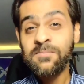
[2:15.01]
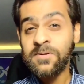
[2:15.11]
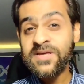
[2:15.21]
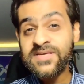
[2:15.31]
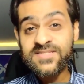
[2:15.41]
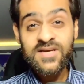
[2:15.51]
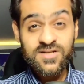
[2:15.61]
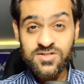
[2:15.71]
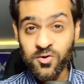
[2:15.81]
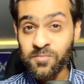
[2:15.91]
Please
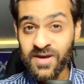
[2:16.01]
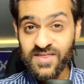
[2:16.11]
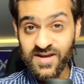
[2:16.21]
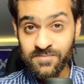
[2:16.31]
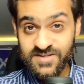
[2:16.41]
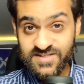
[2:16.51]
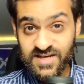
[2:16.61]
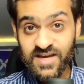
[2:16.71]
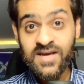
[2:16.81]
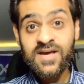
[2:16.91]
don't make that
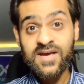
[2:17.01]
mistake.